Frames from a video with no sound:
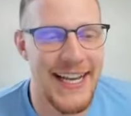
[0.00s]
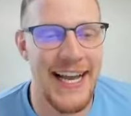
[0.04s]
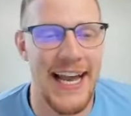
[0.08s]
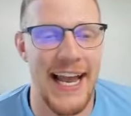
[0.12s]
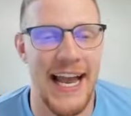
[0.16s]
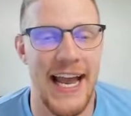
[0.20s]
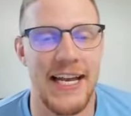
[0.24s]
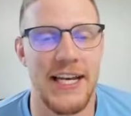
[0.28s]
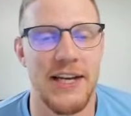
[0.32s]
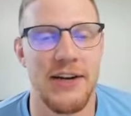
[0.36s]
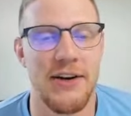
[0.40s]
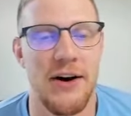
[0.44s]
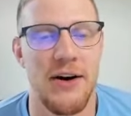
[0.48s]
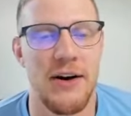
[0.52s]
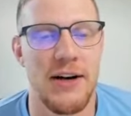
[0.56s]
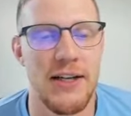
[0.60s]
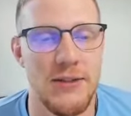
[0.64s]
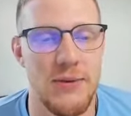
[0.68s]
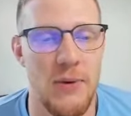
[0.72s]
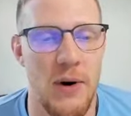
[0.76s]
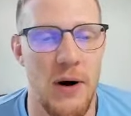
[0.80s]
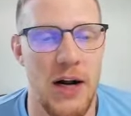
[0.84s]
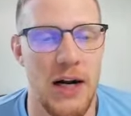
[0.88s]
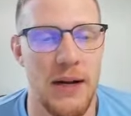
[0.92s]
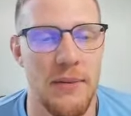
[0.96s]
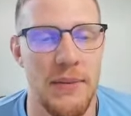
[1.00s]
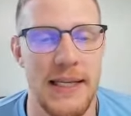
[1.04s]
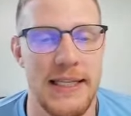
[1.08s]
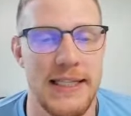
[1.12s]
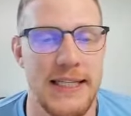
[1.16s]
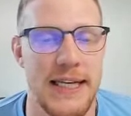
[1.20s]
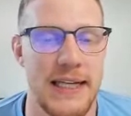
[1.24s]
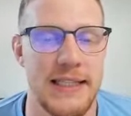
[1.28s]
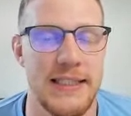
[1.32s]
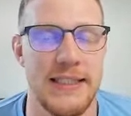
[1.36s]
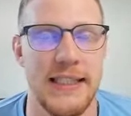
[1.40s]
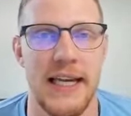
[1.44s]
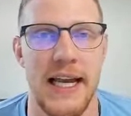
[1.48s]
and you always want to be
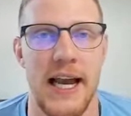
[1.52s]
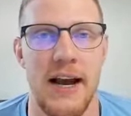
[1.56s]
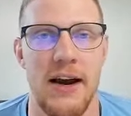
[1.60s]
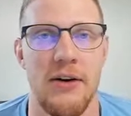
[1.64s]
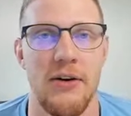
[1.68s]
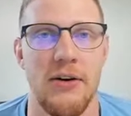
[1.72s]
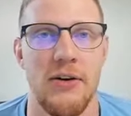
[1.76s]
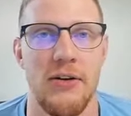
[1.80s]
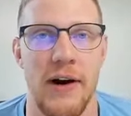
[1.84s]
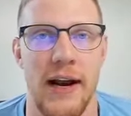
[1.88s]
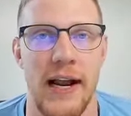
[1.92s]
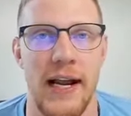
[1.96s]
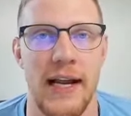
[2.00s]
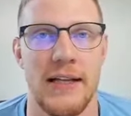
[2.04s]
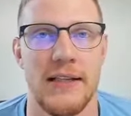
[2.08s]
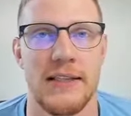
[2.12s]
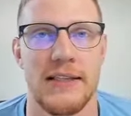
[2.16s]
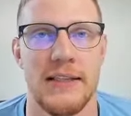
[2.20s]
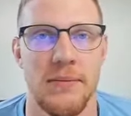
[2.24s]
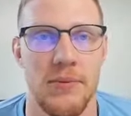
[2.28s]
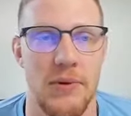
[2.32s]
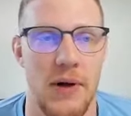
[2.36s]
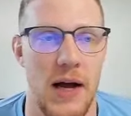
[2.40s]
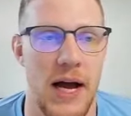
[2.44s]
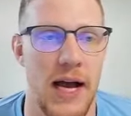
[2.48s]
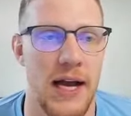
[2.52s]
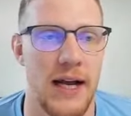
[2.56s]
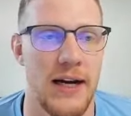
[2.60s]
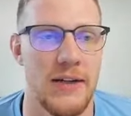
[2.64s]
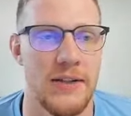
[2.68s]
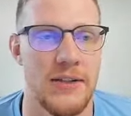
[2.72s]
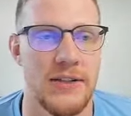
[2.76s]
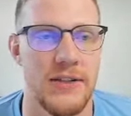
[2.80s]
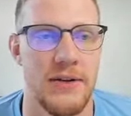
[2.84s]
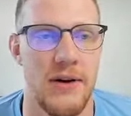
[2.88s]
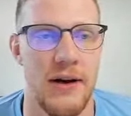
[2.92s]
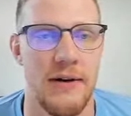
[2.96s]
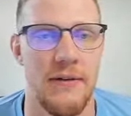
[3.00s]
testing out great
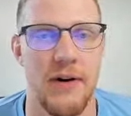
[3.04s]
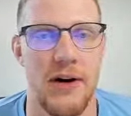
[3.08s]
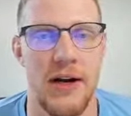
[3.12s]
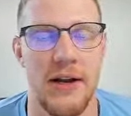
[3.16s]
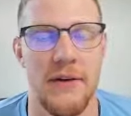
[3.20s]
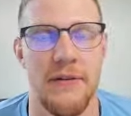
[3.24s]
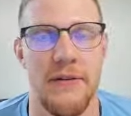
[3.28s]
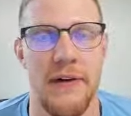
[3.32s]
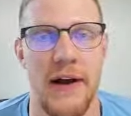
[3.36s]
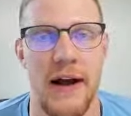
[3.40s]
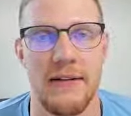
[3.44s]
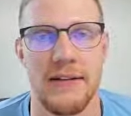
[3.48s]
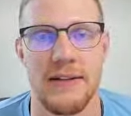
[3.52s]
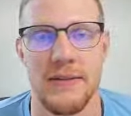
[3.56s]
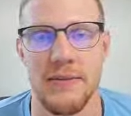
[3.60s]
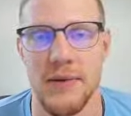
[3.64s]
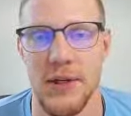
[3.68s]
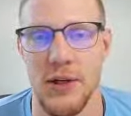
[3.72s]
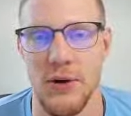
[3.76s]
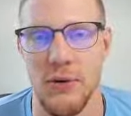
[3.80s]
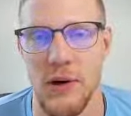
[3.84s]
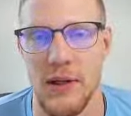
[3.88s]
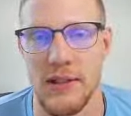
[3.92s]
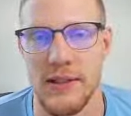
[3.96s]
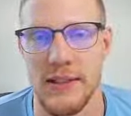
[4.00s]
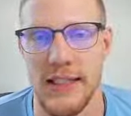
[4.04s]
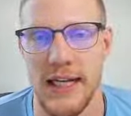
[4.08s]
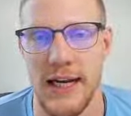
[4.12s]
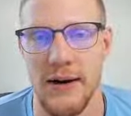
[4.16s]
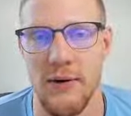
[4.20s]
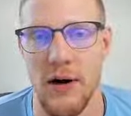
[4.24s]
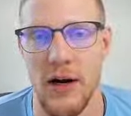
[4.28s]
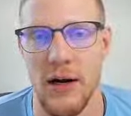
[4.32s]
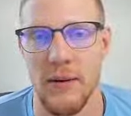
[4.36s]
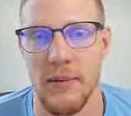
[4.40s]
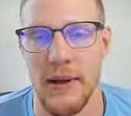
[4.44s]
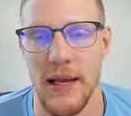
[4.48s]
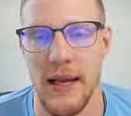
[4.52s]
suppliers so I've already found some new ones that I
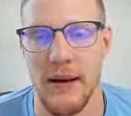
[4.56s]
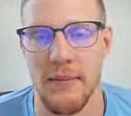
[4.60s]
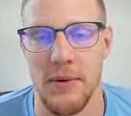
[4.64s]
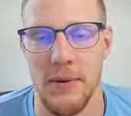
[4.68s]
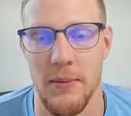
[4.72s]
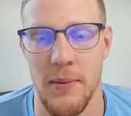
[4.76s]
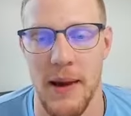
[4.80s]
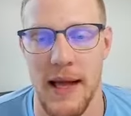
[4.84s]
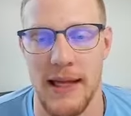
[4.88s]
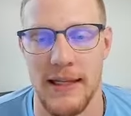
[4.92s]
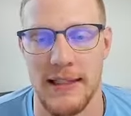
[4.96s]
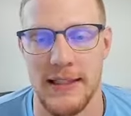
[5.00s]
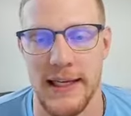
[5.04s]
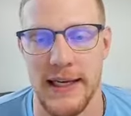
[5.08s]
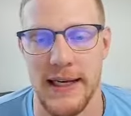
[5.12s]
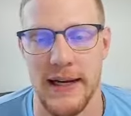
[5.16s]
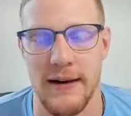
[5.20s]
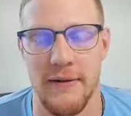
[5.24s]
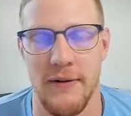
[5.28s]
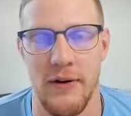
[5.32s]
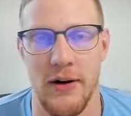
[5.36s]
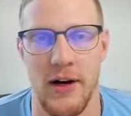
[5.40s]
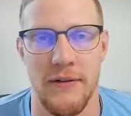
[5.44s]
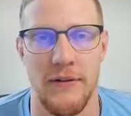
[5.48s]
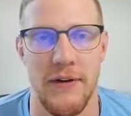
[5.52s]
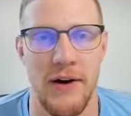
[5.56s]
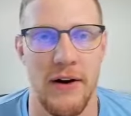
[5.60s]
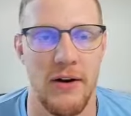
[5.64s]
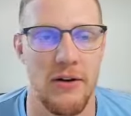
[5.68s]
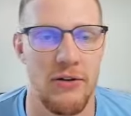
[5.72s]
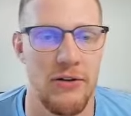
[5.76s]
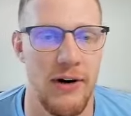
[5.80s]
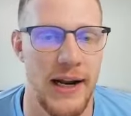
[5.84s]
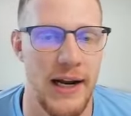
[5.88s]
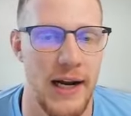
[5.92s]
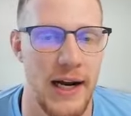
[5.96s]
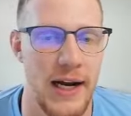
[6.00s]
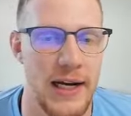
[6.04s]
want to be implementing I've already found
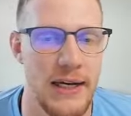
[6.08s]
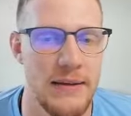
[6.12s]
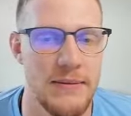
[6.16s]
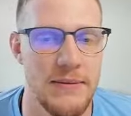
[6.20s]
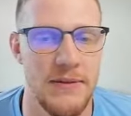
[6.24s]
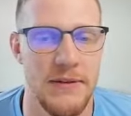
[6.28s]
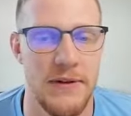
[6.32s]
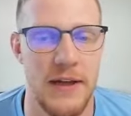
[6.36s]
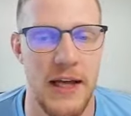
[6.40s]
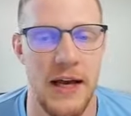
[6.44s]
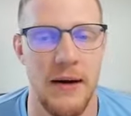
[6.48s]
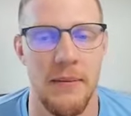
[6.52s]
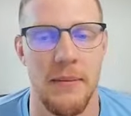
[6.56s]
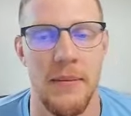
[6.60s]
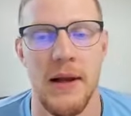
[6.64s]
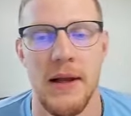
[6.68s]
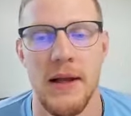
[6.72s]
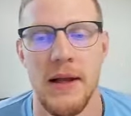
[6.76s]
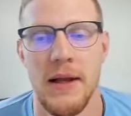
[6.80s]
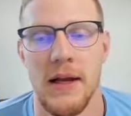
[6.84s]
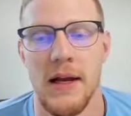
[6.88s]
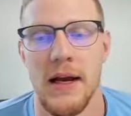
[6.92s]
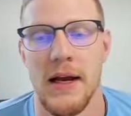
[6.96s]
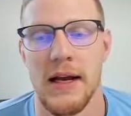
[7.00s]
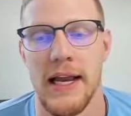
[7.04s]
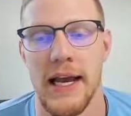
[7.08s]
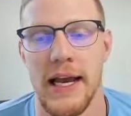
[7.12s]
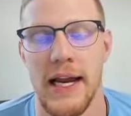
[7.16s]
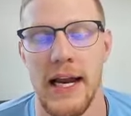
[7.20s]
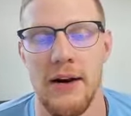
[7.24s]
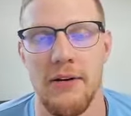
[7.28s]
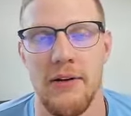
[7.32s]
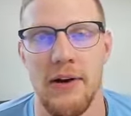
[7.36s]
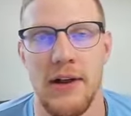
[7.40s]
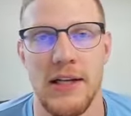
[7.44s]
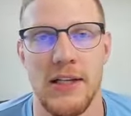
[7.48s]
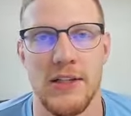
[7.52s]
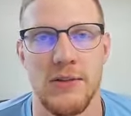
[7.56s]
great items for them again I
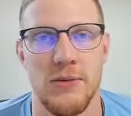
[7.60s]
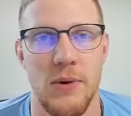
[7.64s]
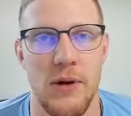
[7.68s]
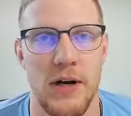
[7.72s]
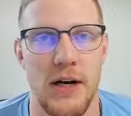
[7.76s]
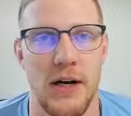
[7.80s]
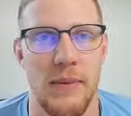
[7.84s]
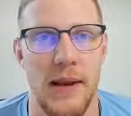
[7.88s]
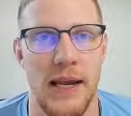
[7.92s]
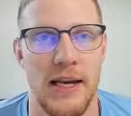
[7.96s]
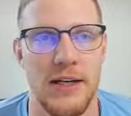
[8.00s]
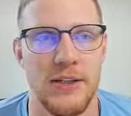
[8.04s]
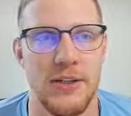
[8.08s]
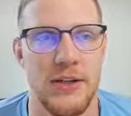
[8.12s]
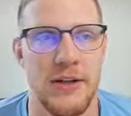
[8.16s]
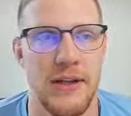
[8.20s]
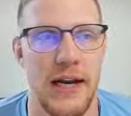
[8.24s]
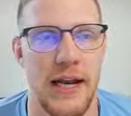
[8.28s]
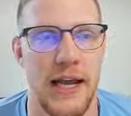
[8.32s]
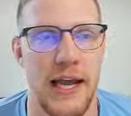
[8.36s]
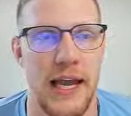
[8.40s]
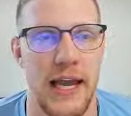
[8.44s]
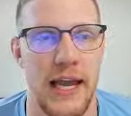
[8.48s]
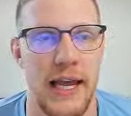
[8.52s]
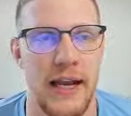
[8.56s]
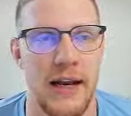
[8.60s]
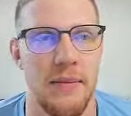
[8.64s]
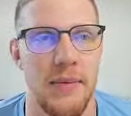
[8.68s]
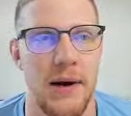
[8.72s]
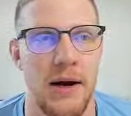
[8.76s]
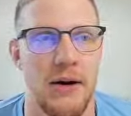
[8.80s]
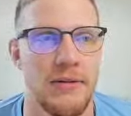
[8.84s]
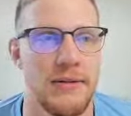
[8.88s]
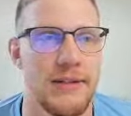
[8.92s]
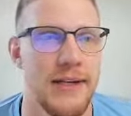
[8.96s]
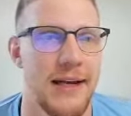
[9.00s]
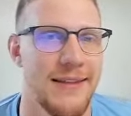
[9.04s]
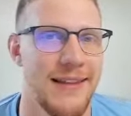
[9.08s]
really just wanted to make sure that I hit
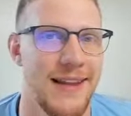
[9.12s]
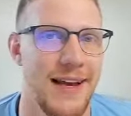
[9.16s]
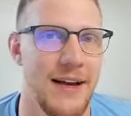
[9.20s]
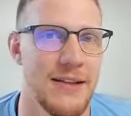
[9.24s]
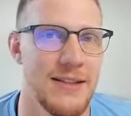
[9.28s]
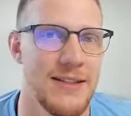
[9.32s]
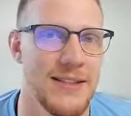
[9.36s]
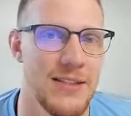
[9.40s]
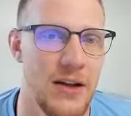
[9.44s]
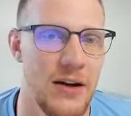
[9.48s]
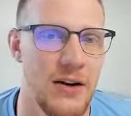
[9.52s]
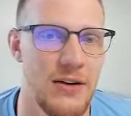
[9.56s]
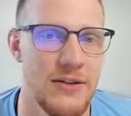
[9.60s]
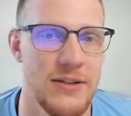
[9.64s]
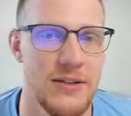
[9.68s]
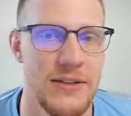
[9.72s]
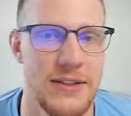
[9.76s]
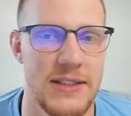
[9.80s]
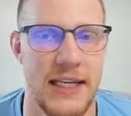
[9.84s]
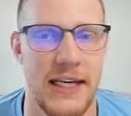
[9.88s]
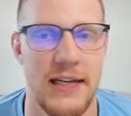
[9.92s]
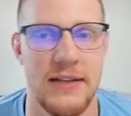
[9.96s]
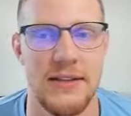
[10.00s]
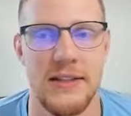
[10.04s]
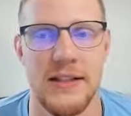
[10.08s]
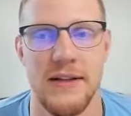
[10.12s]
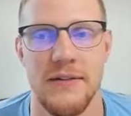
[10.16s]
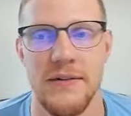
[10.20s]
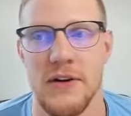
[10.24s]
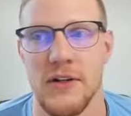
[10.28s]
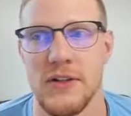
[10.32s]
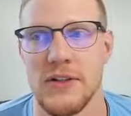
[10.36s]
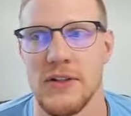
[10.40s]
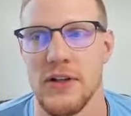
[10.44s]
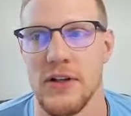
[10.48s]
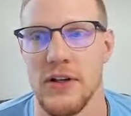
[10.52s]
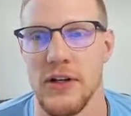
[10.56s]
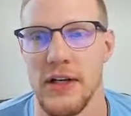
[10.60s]
about $10,000 in sales in the
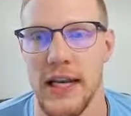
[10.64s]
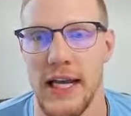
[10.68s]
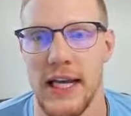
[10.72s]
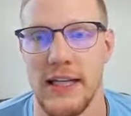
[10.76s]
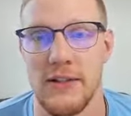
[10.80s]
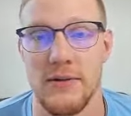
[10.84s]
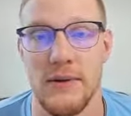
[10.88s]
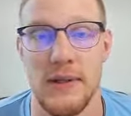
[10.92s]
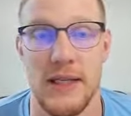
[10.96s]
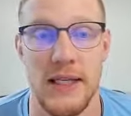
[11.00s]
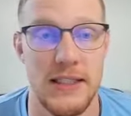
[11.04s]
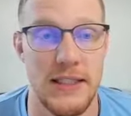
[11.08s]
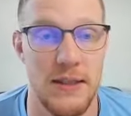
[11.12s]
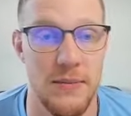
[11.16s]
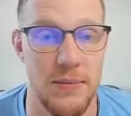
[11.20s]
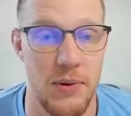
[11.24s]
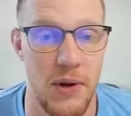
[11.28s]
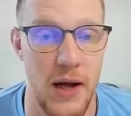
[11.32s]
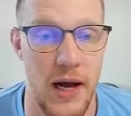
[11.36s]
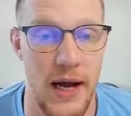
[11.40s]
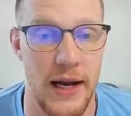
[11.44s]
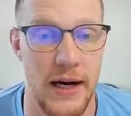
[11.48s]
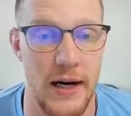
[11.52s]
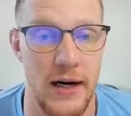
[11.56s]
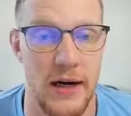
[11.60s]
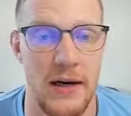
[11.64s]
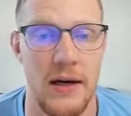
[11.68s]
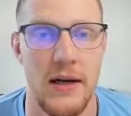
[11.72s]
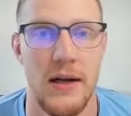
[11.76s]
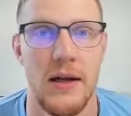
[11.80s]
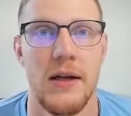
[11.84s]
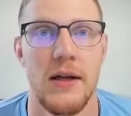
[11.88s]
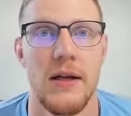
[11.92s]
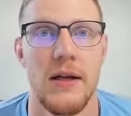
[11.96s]
first 30 days with this supplier